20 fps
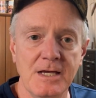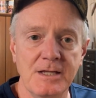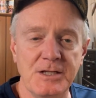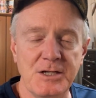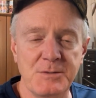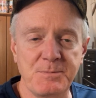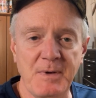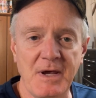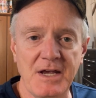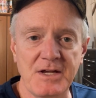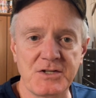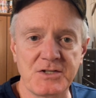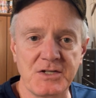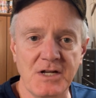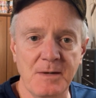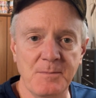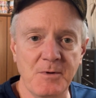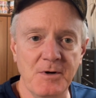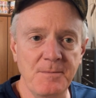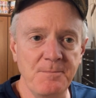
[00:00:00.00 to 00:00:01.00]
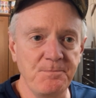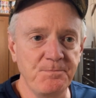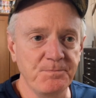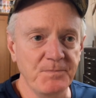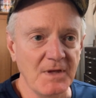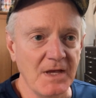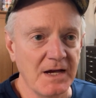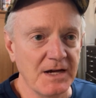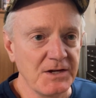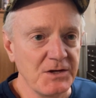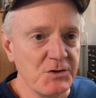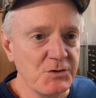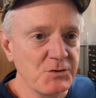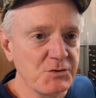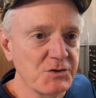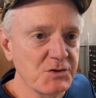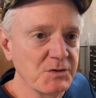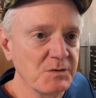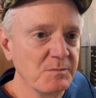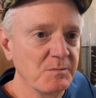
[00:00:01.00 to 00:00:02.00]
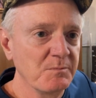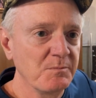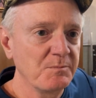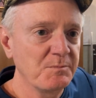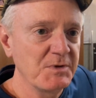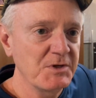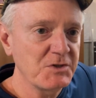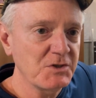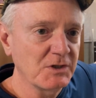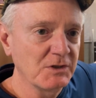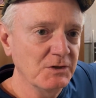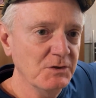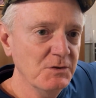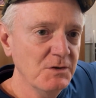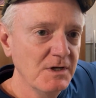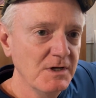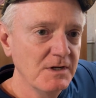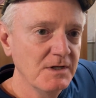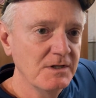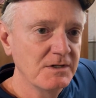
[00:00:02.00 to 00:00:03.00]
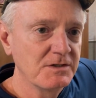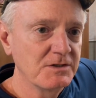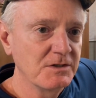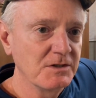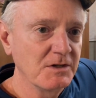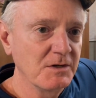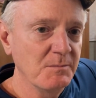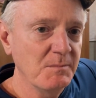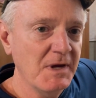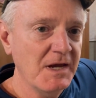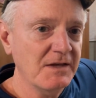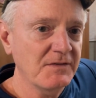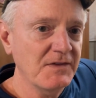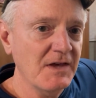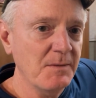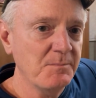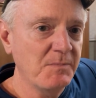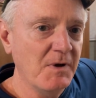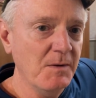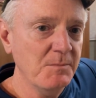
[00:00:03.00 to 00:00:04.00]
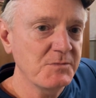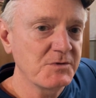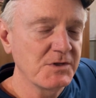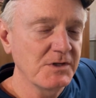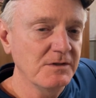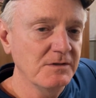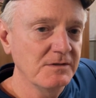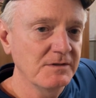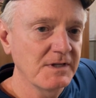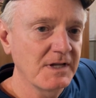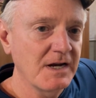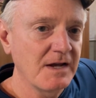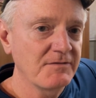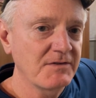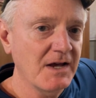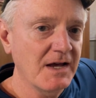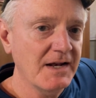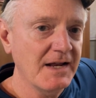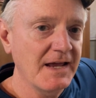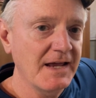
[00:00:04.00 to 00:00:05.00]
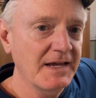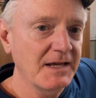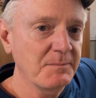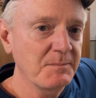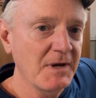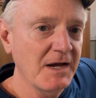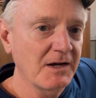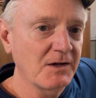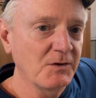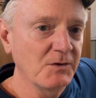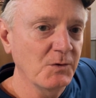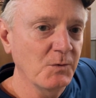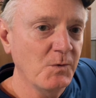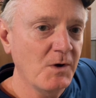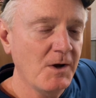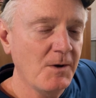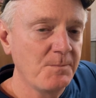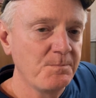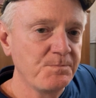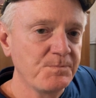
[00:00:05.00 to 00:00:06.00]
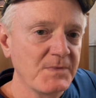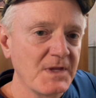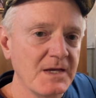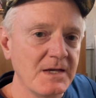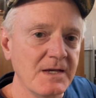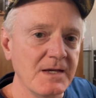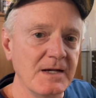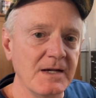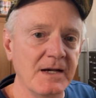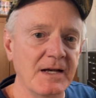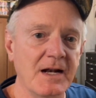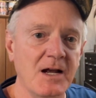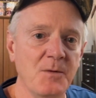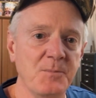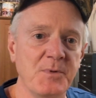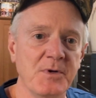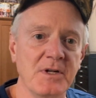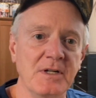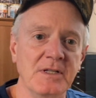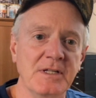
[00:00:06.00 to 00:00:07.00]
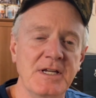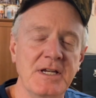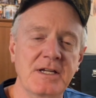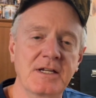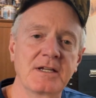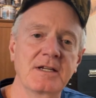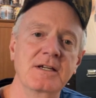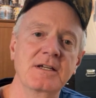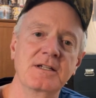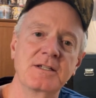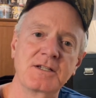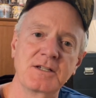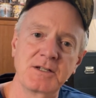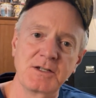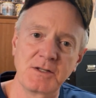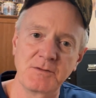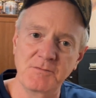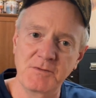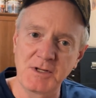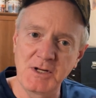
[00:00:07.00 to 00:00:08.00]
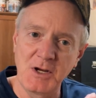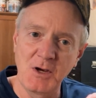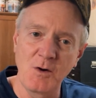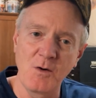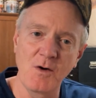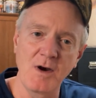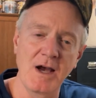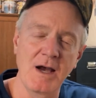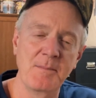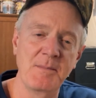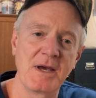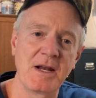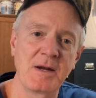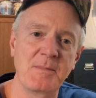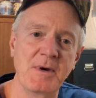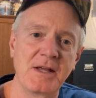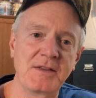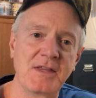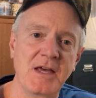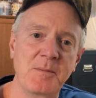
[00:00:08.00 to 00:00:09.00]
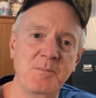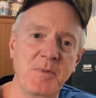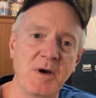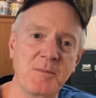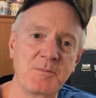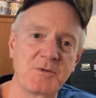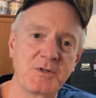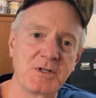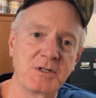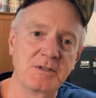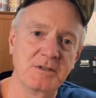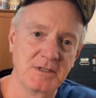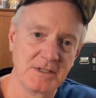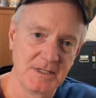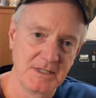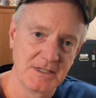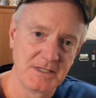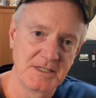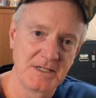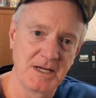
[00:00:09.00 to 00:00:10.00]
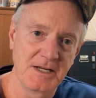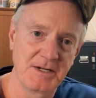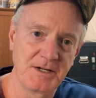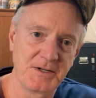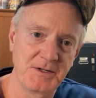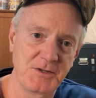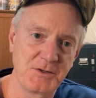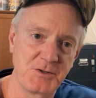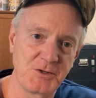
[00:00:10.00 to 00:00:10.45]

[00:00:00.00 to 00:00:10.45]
This past summer I used some pitch glue to make that pump drill that I've got hanging back on the wall, and I'll put a link to the video I made about that pump drill down in the